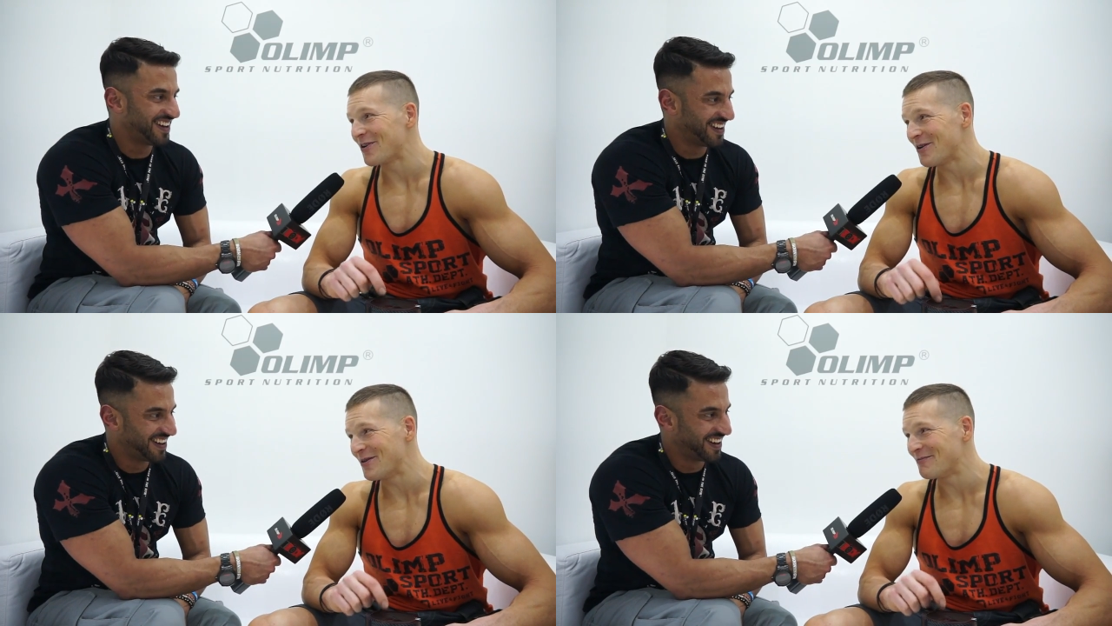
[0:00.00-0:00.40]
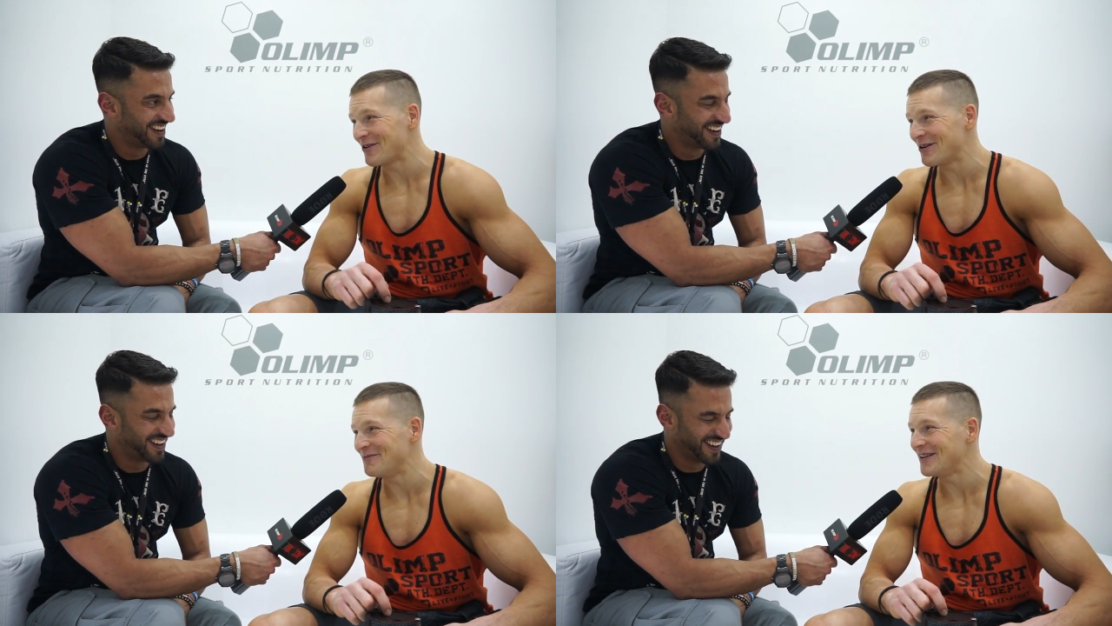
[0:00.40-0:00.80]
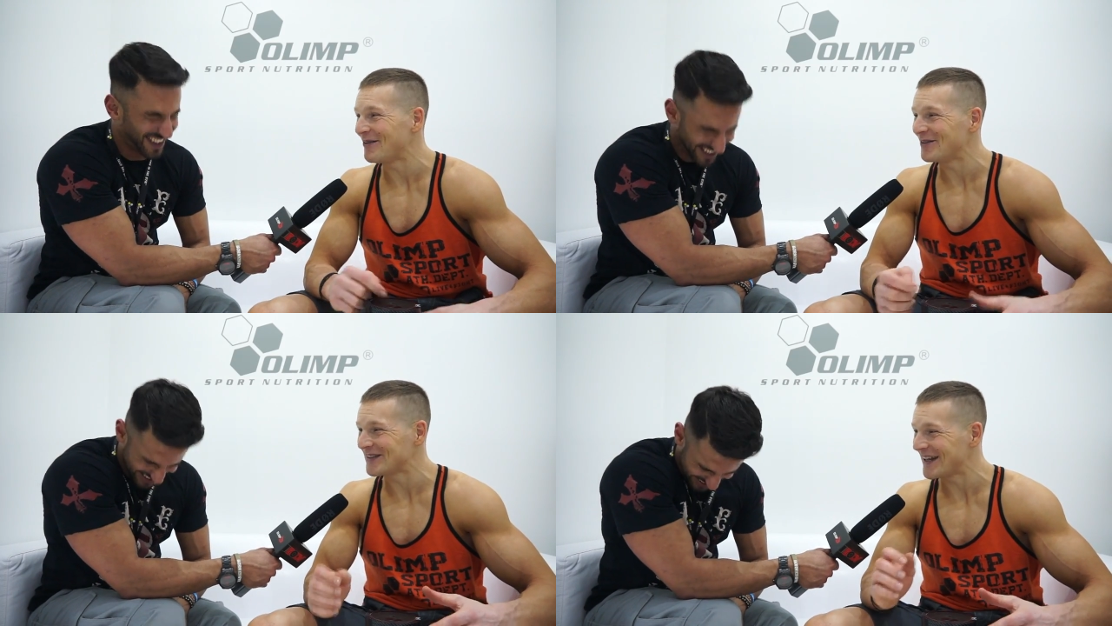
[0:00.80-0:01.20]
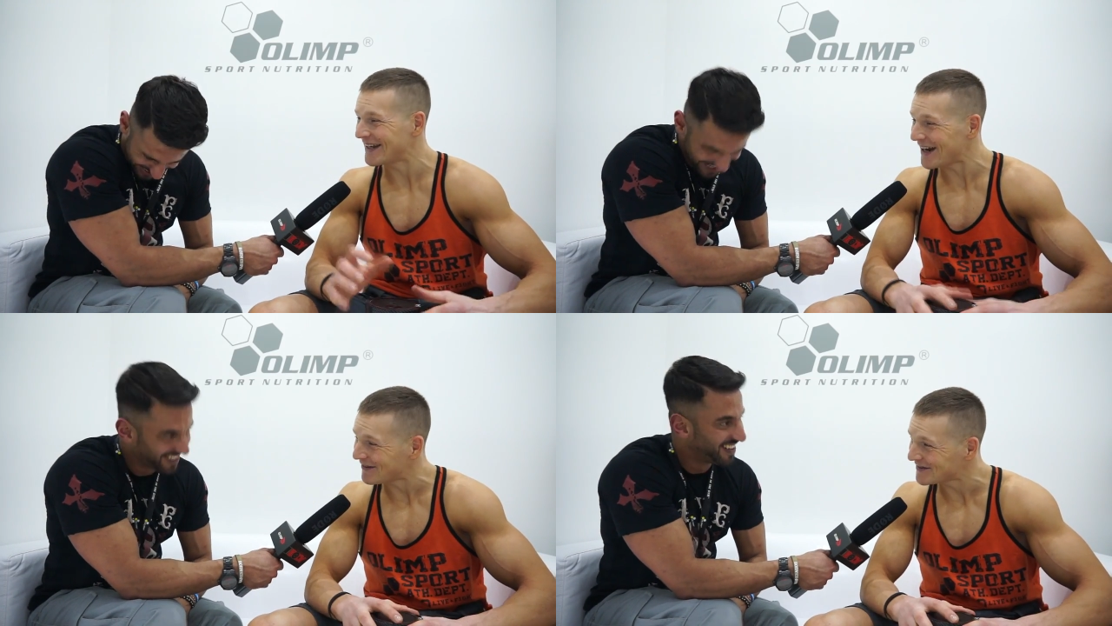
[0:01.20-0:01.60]
Speaker 1: pro, Promina will
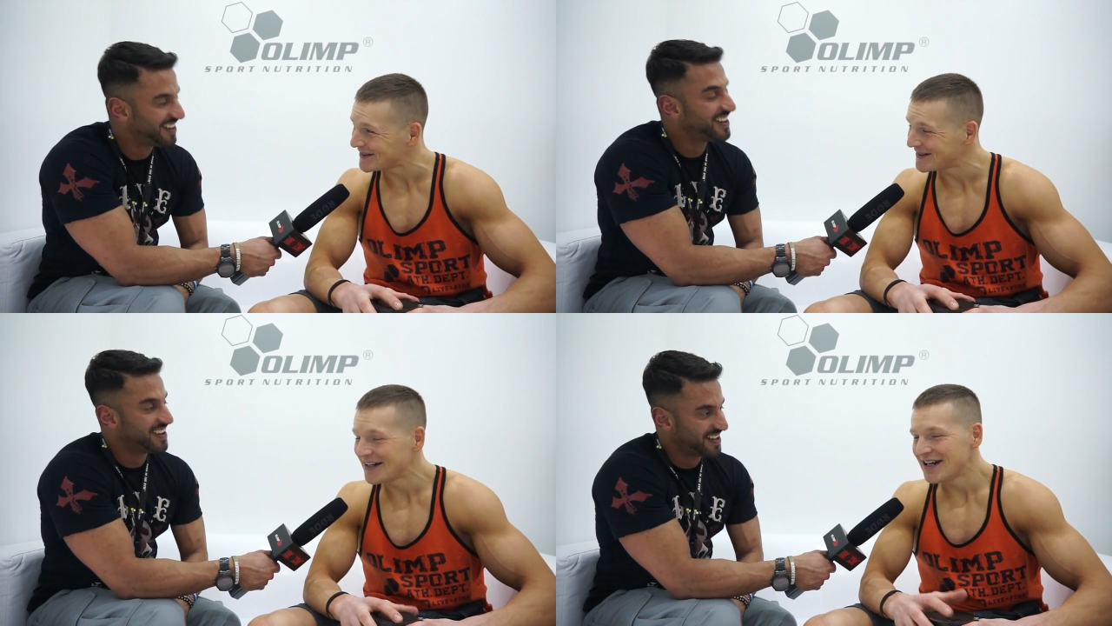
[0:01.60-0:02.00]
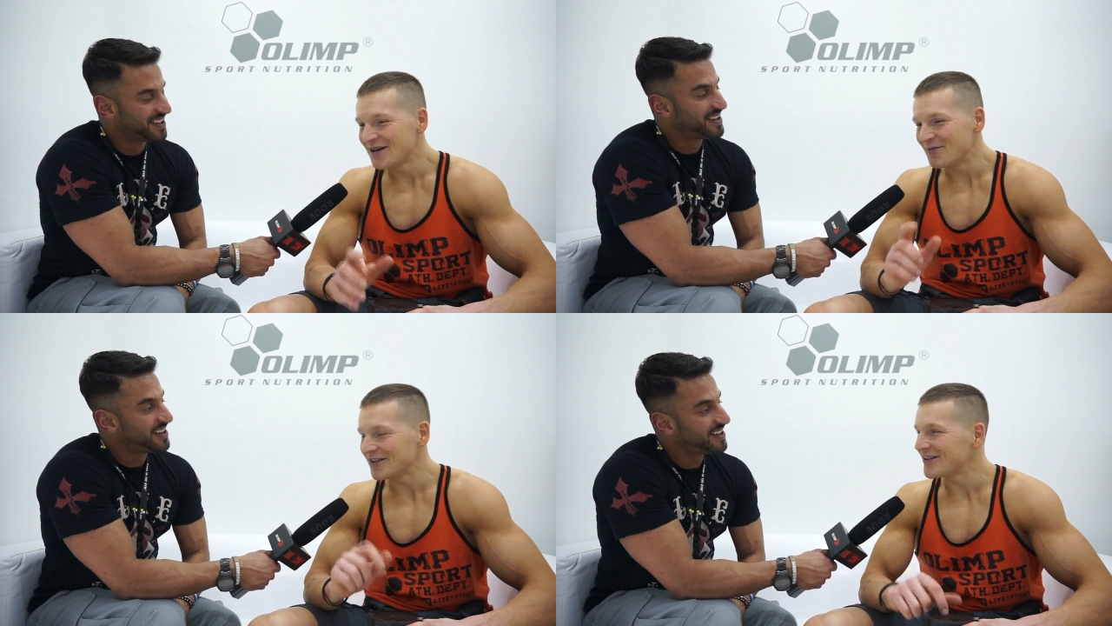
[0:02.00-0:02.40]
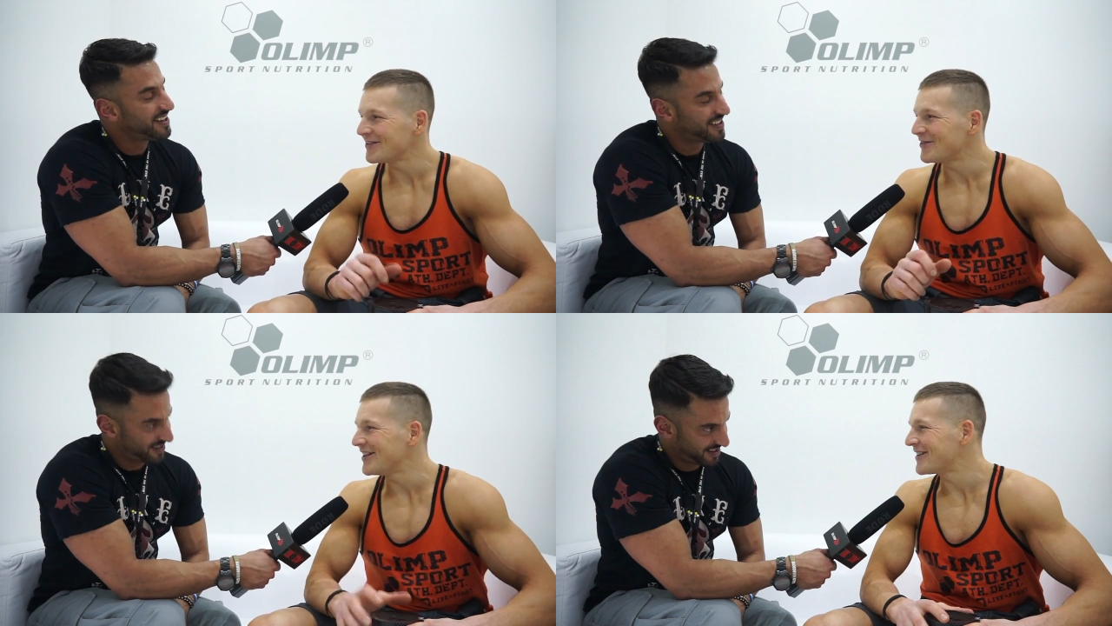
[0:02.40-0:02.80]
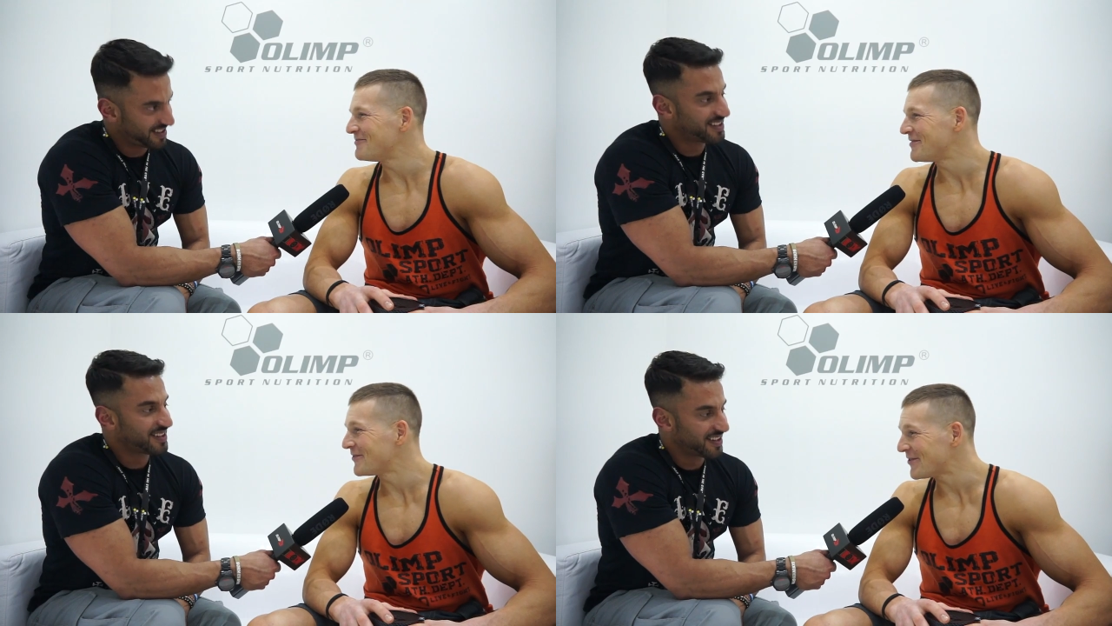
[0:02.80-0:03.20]
take after, but Redweiler
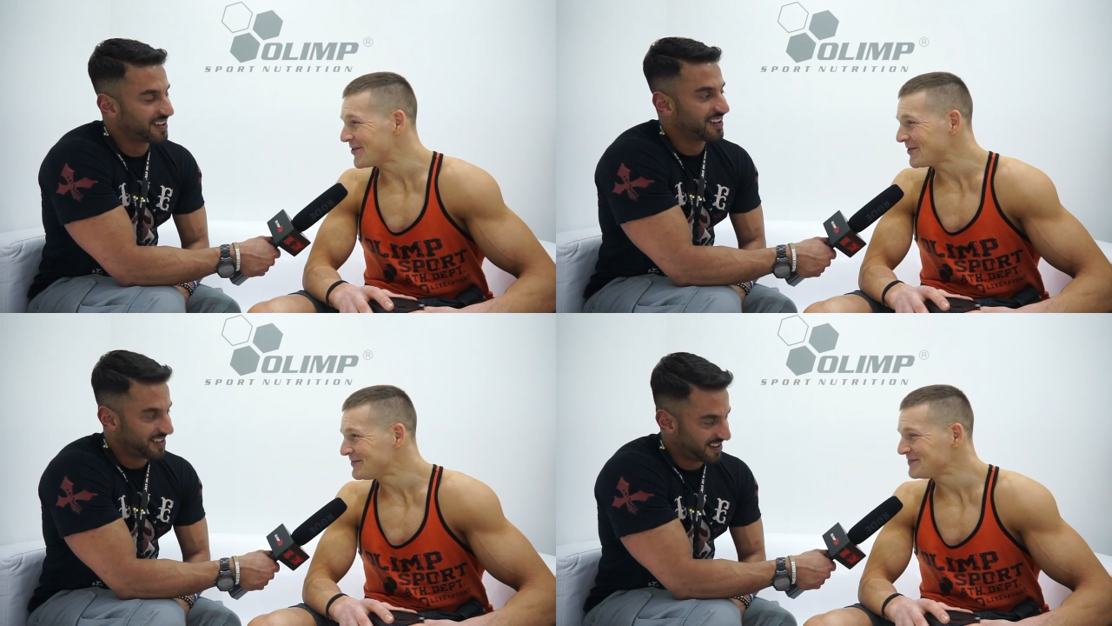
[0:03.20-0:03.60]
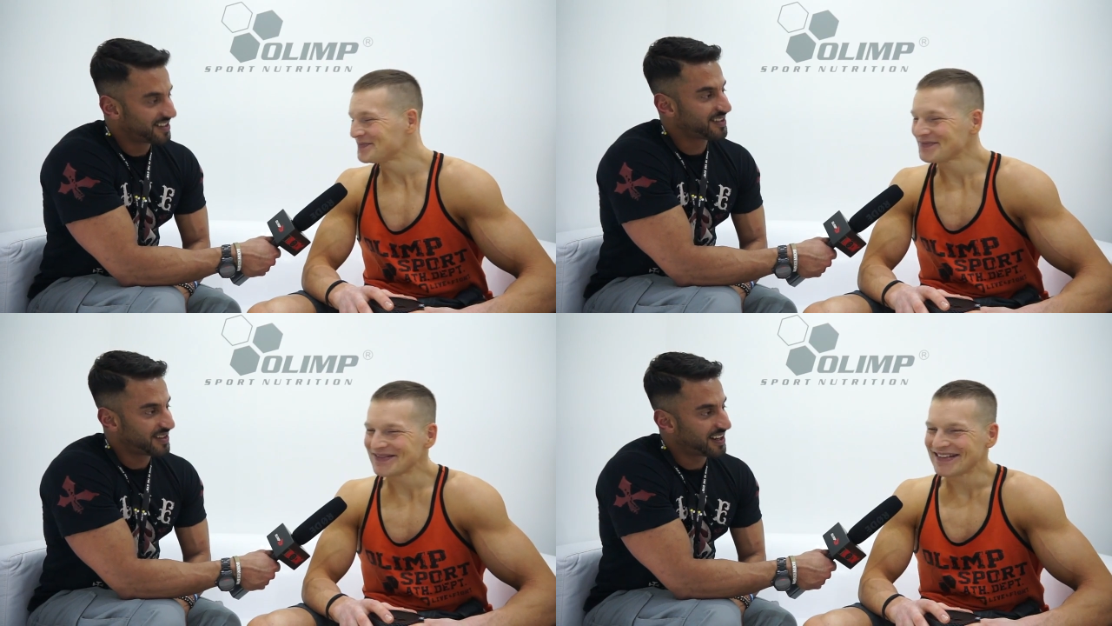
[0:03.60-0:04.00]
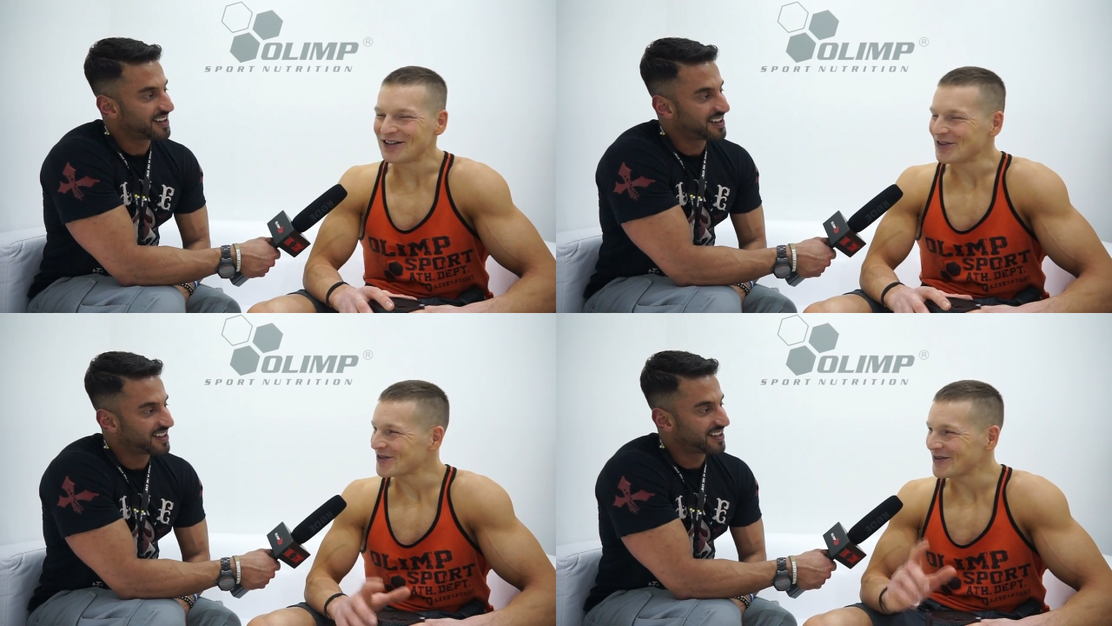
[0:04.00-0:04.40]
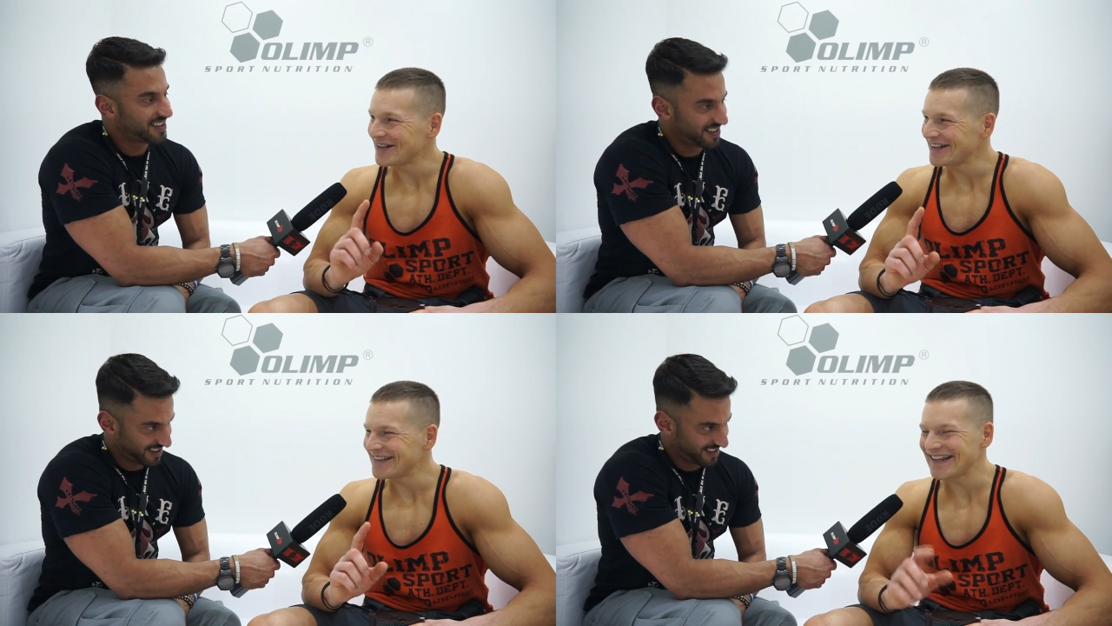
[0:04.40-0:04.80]
before also
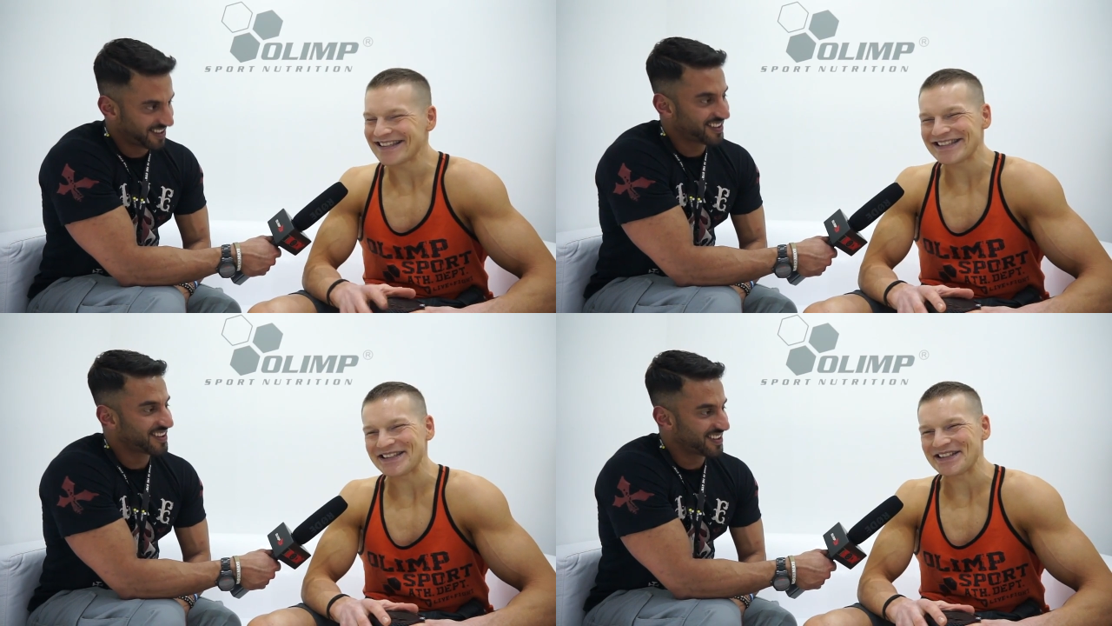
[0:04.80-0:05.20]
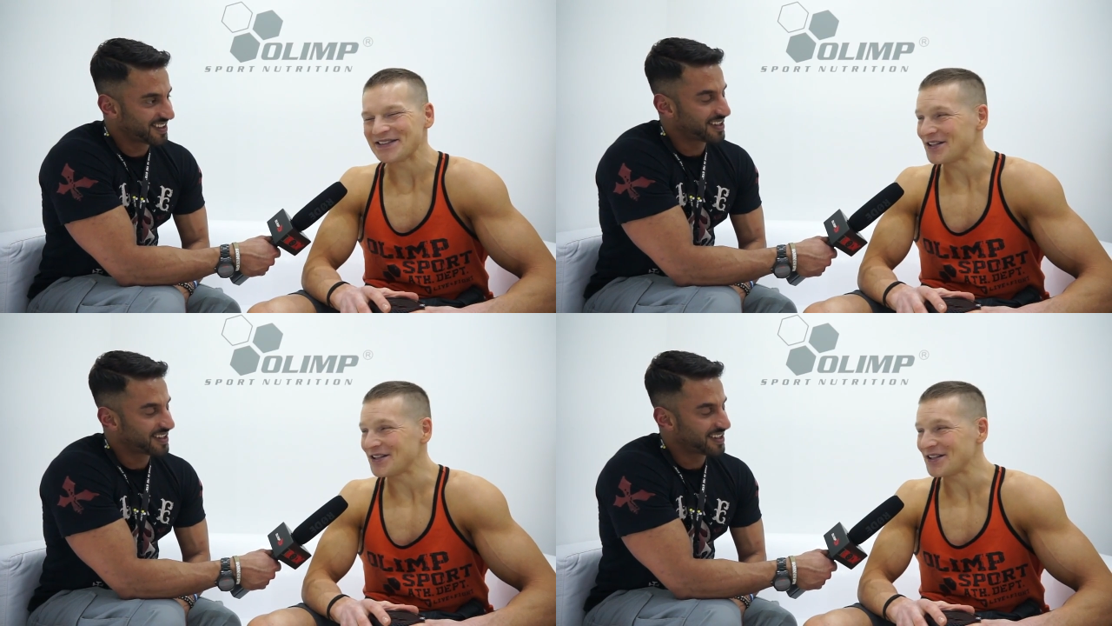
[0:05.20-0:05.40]
great taste and